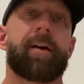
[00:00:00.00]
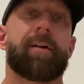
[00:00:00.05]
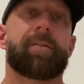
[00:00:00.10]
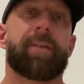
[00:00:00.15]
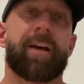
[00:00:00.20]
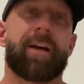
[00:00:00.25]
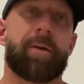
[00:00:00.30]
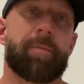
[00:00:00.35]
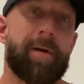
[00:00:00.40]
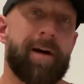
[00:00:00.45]
they
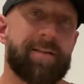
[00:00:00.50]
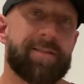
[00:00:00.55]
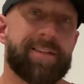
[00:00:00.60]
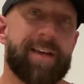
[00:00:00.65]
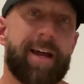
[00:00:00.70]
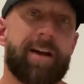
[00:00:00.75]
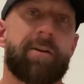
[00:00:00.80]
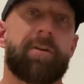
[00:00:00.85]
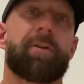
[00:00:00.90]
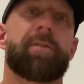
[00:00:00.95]
come off
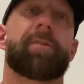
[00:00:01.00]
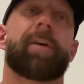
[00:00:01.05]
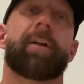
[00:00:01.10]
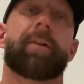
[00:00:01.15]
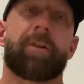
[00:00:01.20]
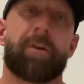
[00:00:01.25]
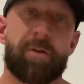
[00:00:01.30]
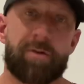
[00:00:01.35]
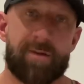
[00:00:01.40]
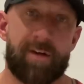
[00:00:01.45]
cycle, they
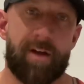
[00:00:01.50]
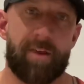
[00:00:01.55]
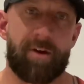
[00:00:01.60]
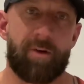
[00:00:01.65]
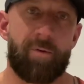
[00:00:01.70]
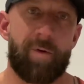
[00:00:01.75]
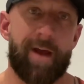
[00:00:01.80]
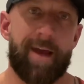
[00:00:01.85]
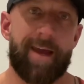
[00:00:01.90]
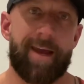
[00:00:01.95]
lose all their
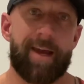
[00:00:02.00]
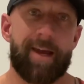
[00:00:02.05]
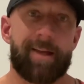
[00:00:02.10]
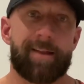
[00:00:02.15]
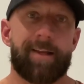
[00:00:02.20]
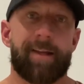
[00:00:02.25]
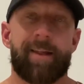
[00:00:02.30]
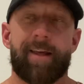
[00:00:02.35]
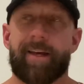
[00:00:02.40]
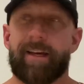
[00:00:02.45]
weight, and
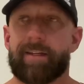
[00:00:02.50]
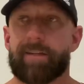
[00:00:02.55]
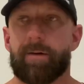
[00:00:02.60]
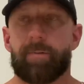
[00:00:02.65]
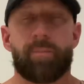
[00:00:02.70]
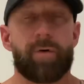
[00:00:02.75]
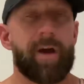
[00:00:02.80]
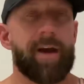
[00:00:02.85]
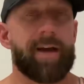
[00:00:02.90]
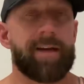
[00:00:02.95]
then they get
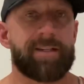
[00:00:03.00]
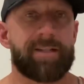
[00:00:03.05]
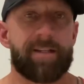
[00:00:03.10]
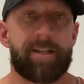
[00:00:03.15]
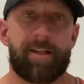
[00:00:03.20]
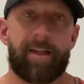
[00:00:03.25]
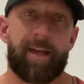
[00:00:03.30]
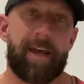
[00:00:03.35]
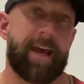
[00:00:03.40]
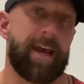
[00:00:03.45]
depressed
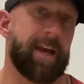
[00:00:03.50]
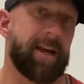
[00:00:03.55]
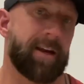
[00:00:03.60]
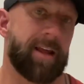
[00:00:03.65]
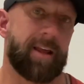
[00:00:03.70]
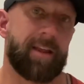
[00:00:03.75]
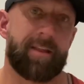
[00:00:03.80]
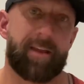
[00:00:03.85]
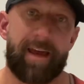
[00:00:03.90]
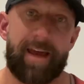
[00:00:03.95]
and they hate
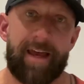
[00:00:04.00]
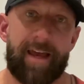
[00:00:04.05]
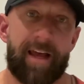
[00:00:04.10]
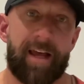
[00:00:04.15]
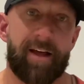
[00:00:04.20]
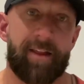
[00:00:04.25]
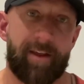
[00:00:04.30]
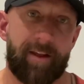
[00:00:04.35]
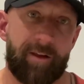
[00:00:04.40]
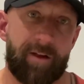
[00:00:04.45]

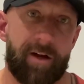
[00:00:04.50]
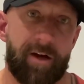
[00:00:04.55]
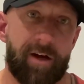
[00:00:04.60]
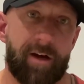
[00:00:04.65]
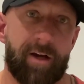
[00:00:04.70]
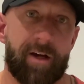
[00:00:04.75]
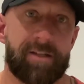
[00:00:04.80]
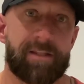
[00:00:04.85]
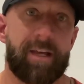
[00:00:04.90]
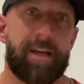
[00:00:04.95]
how they look
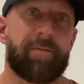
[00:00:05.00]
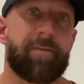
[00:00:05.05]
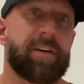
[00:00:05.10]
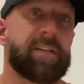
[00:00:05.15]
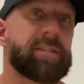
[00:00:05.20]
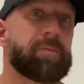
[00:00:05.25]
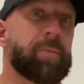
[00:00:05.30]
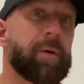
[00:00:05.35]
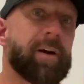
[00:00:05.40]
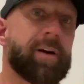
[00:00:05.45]
because they've
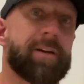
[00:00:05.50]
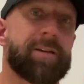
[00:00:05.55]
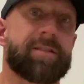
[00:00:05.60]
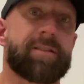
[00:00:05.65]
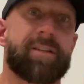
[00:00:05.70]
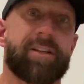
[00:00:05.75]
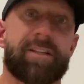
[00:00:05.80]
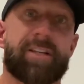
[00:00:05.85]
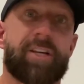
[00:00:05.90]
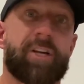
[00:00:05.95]
experienced
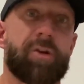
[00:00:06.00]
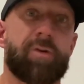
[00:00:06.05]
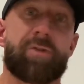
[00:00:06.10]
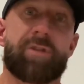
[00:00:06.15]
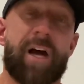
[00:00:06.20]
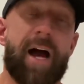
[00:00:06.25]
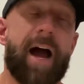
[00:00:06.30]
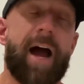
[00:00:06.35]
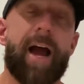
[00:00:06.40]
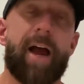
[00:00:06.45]
this huge
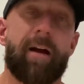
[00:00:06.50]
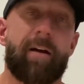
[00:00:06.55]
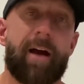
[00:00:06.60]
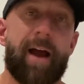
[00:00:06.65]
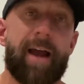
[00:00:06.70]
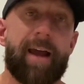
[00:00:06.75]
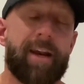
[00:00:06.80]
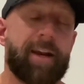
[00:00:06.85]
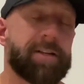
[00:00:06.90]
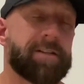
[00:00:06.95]
high,
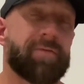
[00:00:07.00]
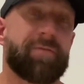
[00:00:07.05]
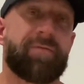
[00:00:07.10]
right? It's